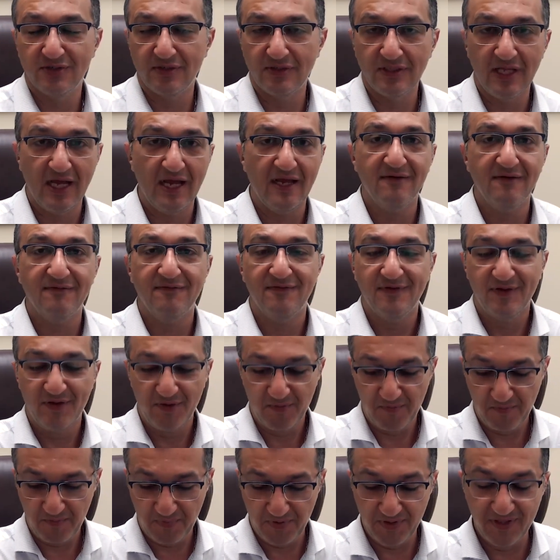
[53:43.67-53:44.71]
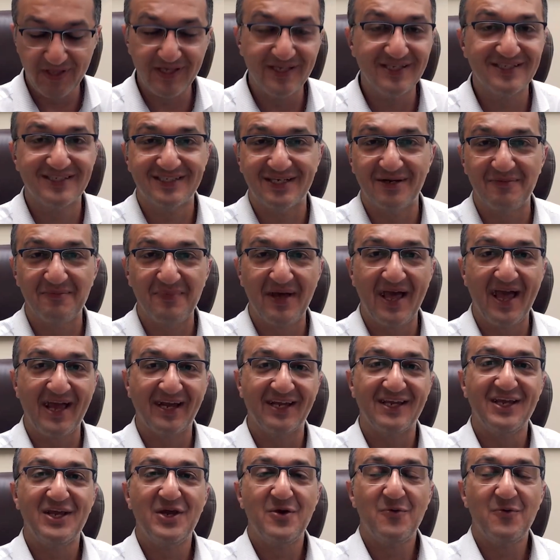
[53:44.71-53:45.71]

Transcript: alive? Please come back.